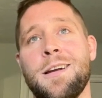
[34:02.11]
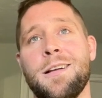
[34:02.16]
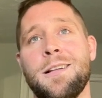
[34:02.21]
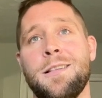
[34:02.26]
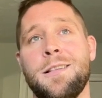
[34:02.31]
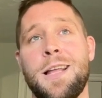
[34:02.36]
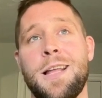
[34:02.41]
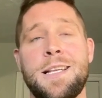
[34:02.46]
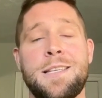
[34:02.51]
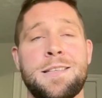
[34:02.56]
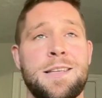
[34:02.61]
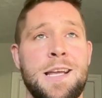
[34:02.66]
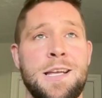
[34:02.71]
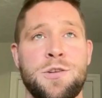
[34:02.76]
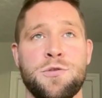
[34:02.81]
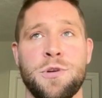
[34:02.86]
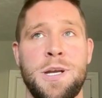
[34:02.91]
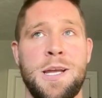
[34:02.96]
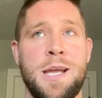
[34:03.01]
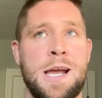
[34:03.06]
late
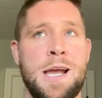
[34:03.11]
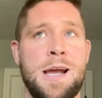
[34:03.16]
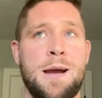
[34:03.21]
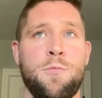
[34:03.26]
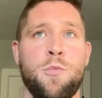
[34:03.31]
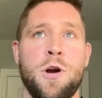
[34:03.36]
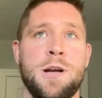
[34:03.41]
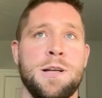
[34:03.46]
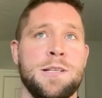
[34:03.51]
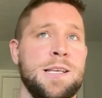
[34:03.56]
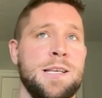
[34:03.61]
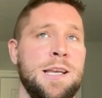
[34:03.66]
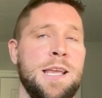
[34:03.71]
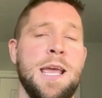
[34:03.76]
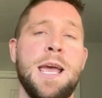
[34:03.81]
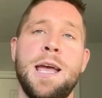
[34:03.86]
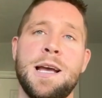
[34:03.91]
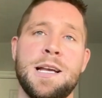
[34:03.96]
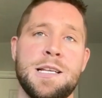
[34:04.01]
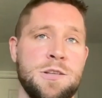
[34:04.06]
stage rehab where it's like,
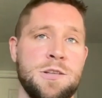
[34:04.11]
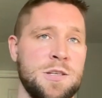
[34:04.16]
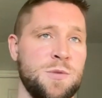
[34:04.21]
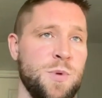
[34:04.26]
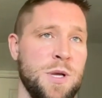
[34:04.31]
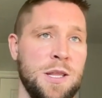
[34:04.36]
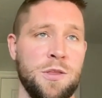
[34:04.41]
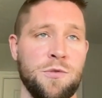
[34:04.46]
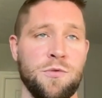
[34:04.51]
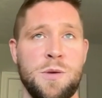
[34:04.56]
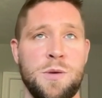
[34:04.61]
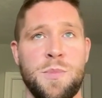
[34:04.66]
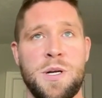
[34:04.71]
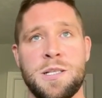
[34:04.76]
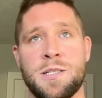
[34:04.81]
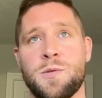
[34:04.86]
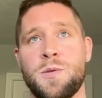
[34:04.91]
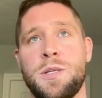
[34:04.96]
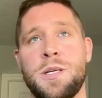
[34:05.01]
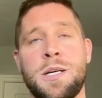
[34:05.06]
hey, I just spent 3
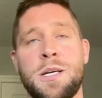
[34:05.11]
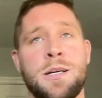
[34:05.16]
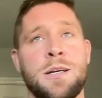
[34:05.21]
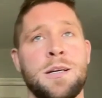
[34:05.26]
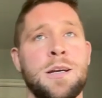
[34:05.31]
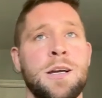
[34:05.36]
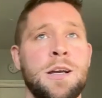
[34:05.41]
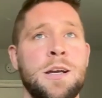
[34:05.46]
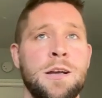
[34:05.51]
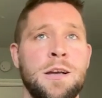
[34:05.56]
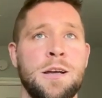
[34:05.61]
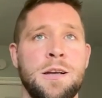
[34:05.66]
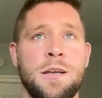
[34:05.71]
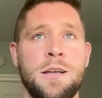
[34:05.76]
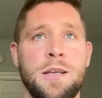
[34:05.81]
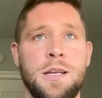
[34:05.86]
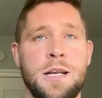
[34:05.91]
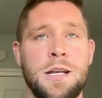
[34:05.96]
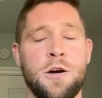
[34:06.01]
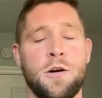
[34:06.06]
months with a
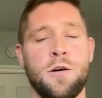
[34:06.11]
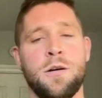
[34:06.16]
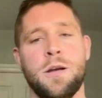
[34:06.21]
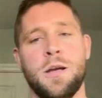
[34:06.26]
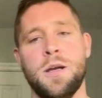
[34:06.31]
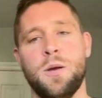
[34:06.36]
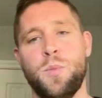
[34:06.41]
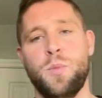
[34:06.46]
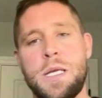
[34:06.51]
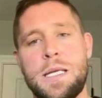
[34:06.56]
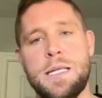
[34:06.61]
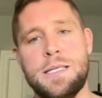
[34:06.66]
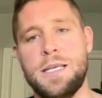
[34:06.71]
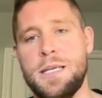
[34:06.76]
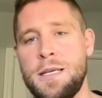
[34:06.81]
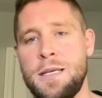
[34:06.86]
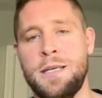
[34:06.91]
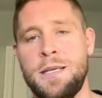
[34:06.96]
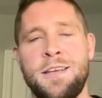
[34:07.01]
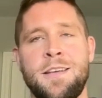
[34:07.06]
you know
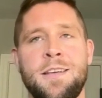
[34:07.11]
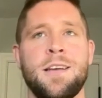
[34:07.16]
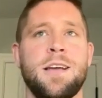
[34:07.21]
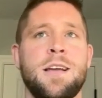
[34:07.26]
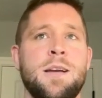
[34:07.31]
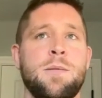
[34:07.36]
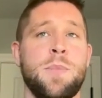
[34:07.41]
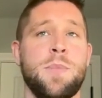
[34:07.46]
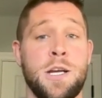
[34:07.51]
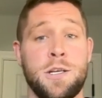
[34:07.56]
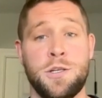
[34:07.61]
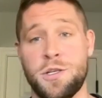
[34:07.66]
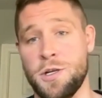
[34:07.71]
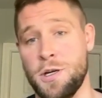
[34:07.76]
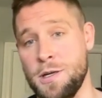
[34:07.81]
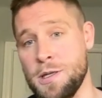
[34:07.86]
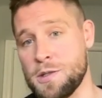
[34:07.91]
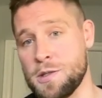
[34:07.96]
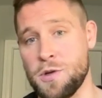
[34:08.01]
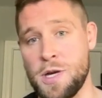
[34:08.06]
PT. My
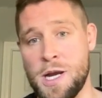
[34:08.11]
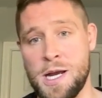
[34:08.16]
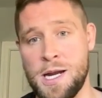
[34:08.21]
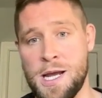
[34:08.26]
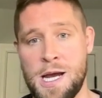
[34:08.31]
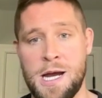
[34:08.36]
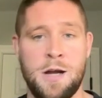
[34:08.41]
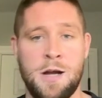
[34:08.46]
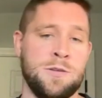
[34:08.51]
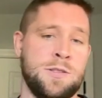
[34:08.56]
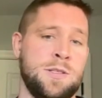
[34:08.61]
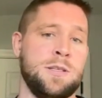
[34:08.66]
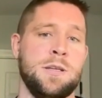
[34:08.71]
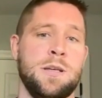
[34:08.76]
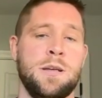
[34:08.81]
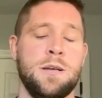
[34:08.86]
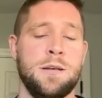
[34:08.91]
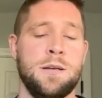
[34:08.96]
insurance ran out.